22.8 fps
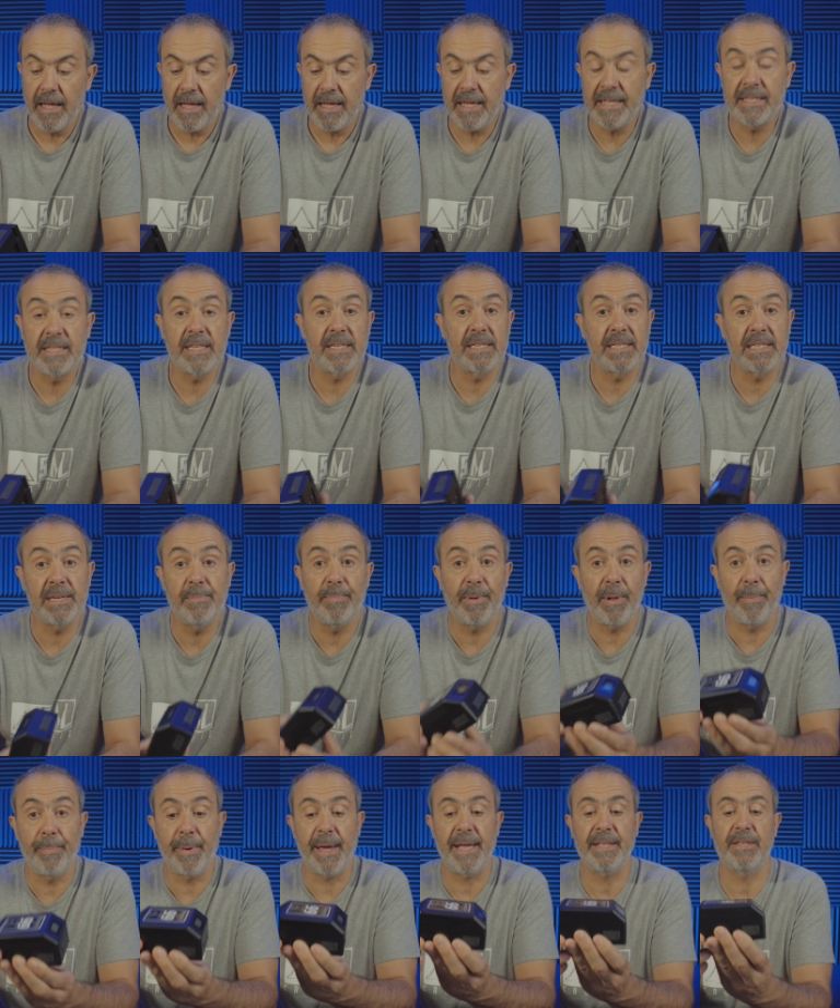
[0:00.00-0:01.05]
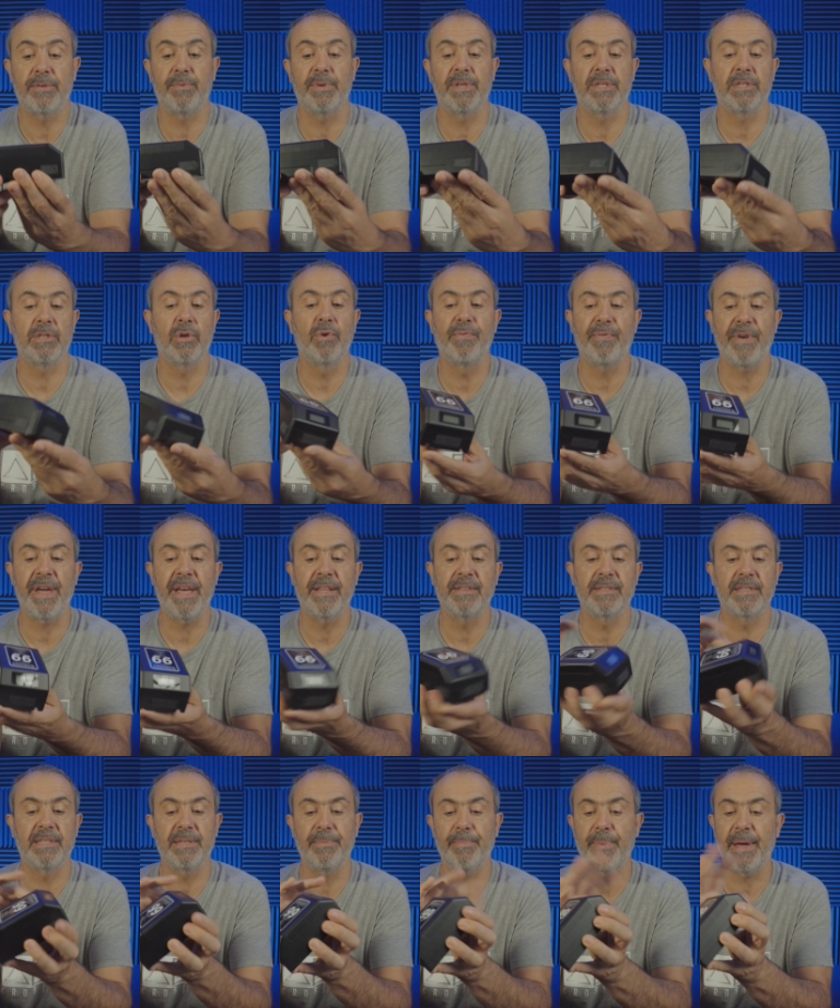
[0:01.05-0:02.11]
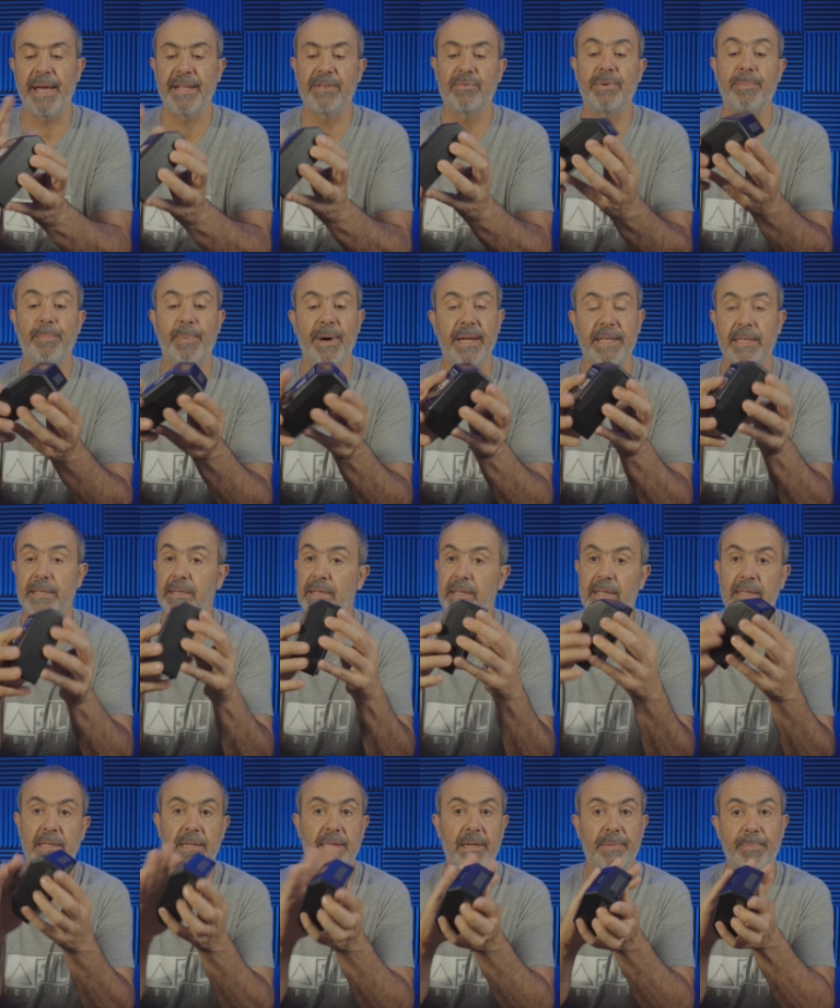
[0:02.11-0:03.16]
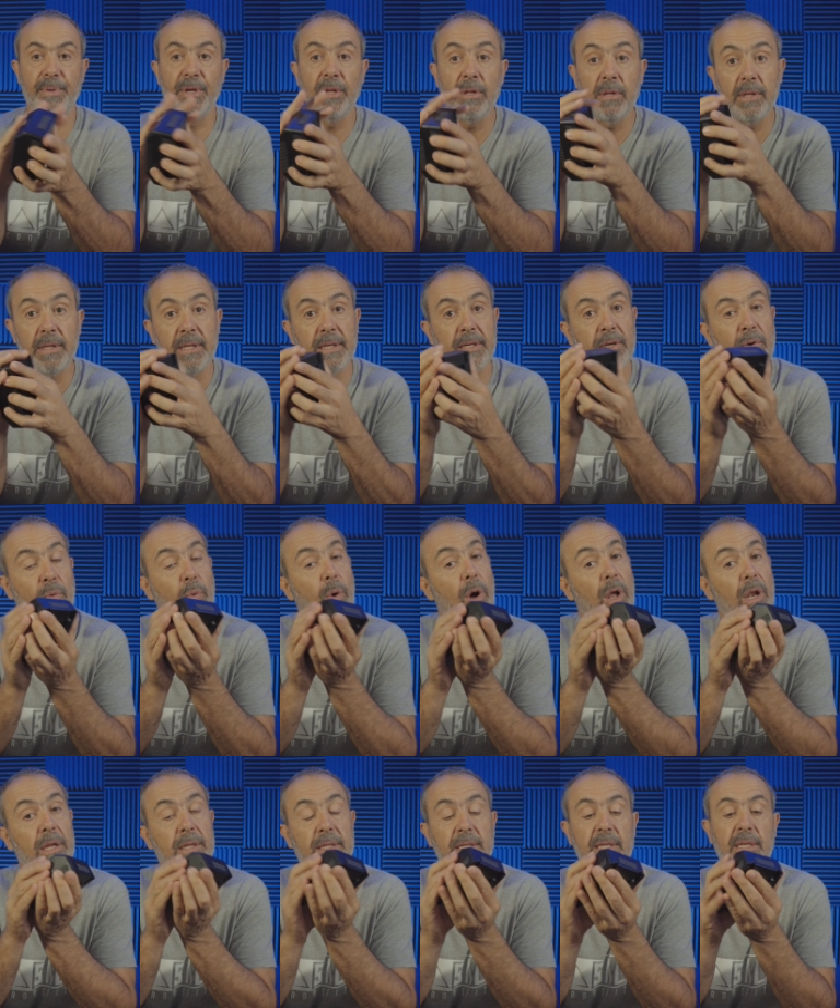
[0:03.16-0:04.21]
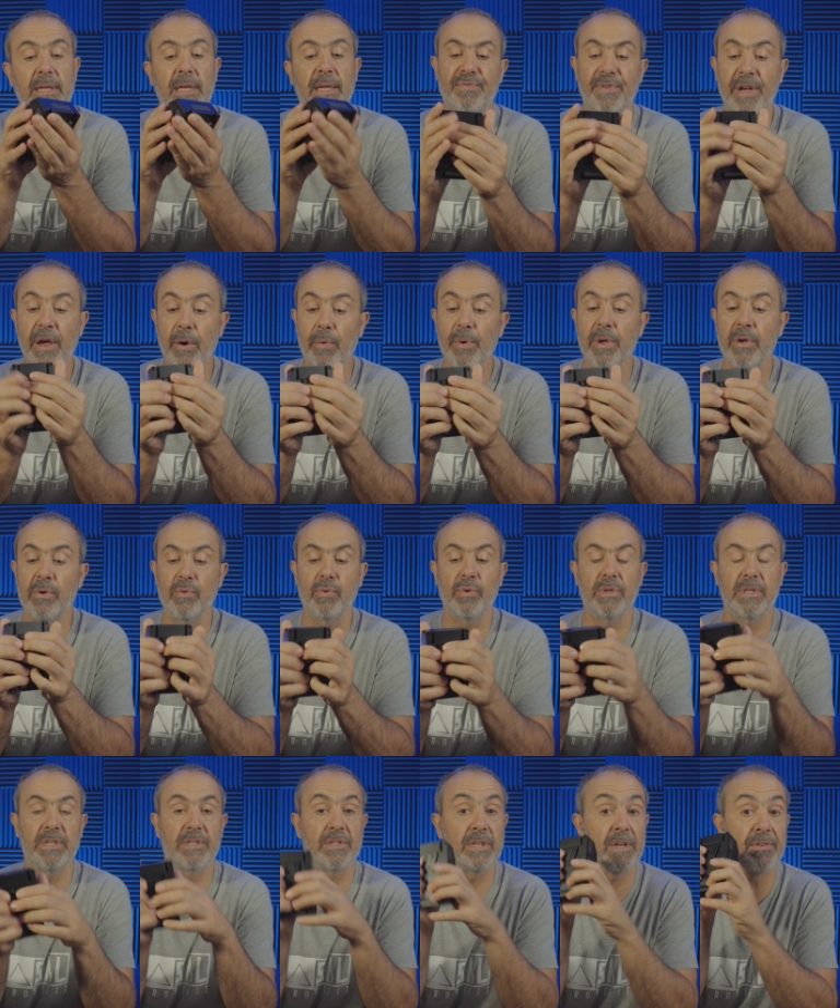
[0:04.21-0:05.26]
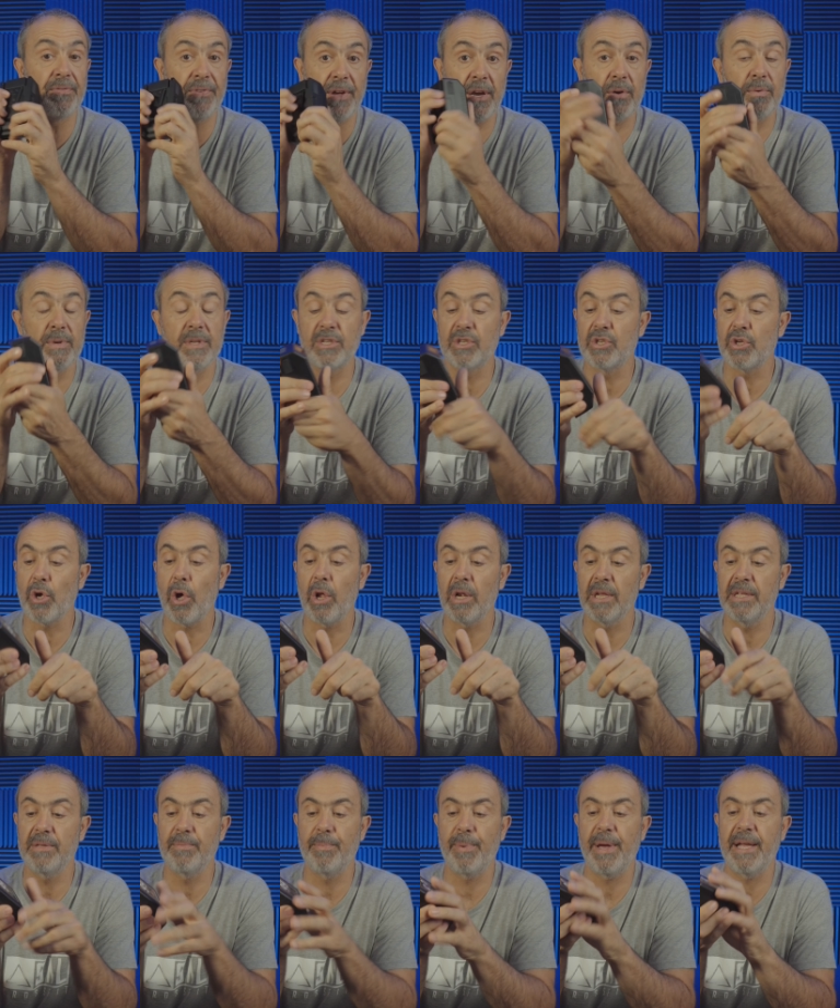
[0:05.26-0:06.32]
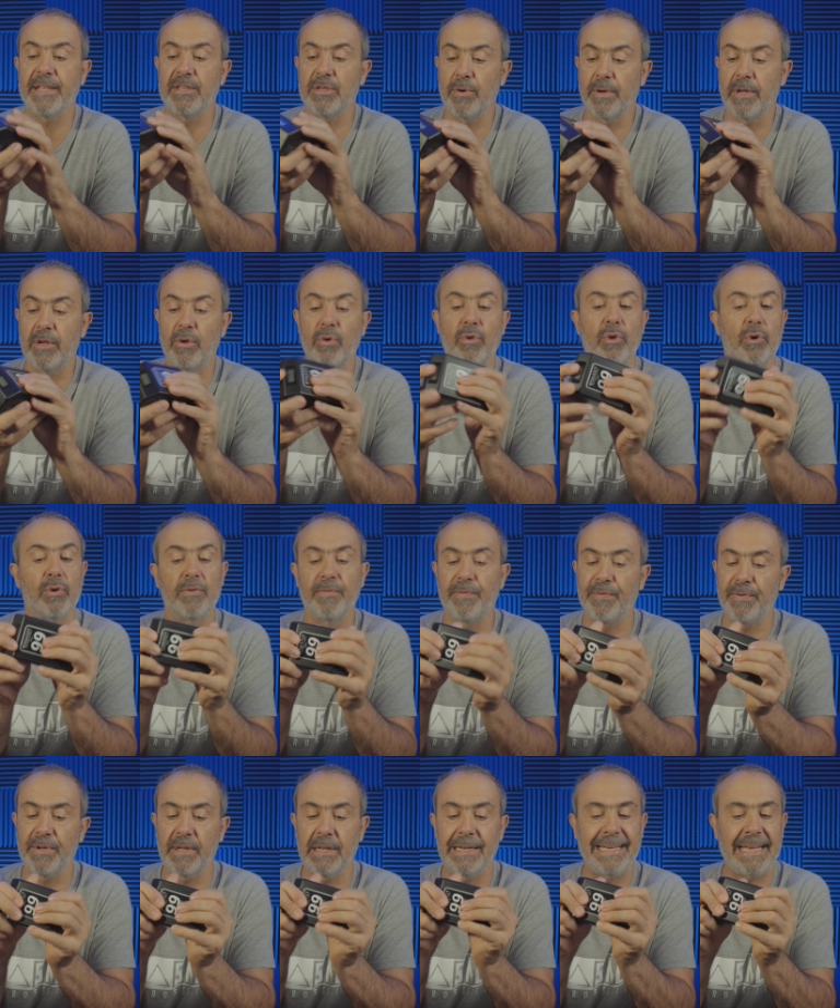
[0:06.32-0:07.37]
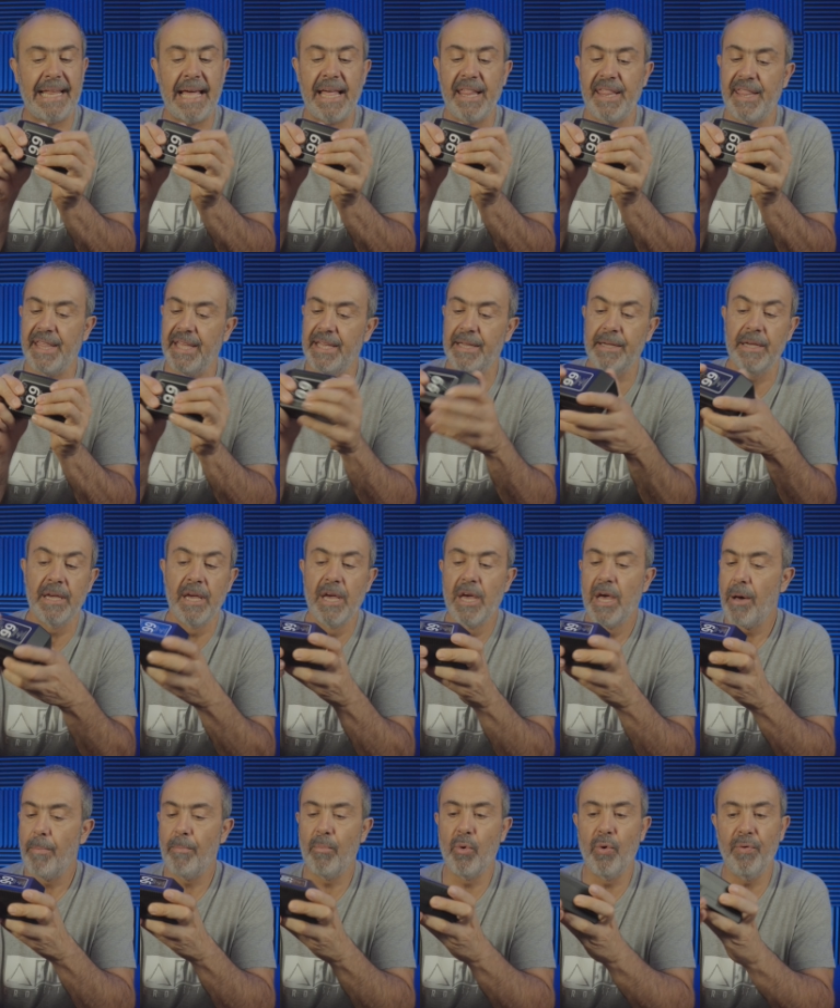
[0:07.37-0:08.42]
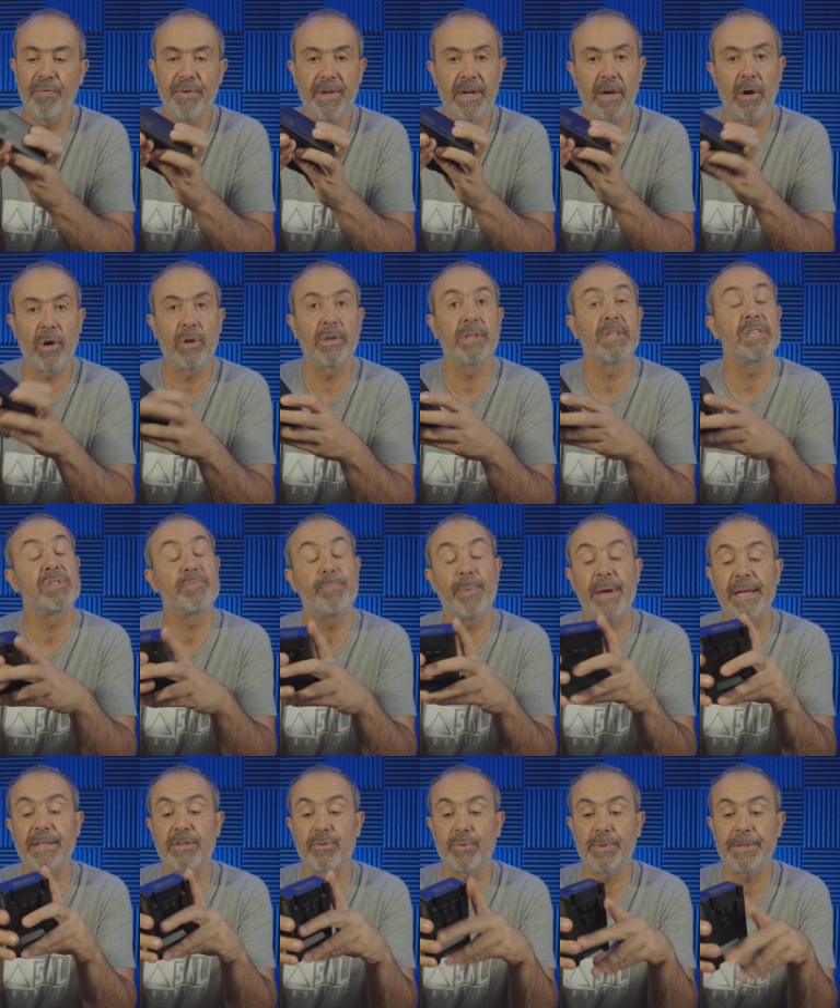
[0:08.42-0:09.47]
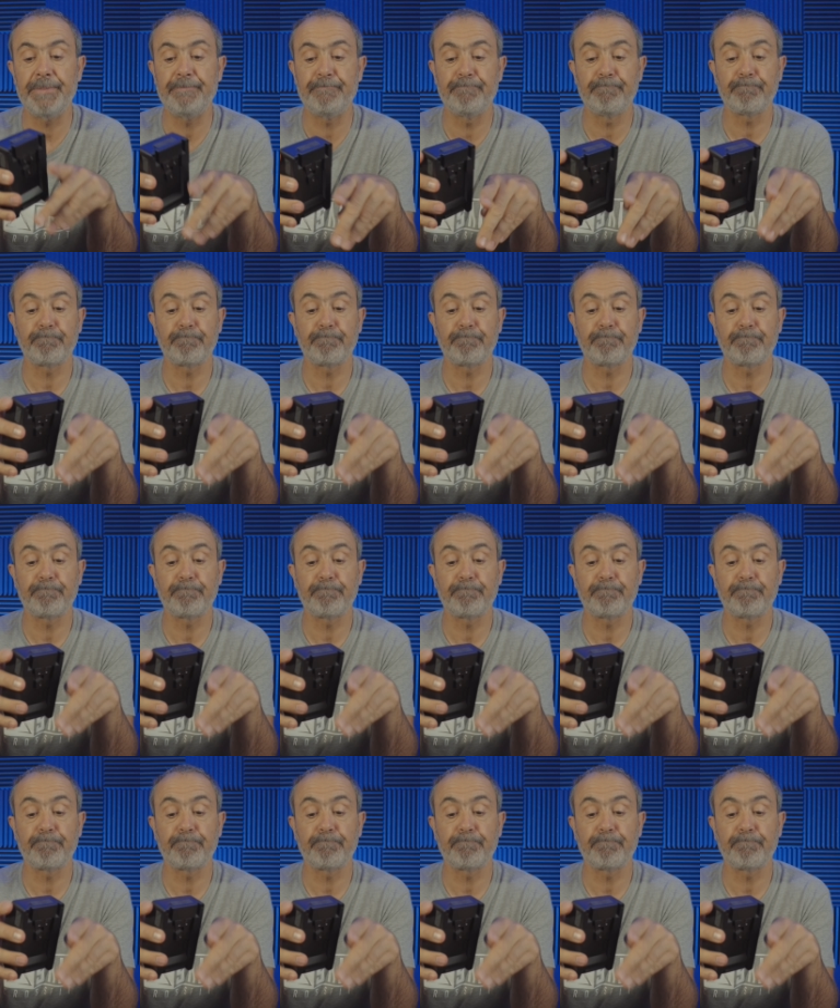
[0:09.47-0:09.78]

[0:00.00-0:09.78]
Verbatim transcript: It's a simple battery, it's no fancy battery, but the build quality very good. It's a very solid battery. You don't feel nothing moving on this battery.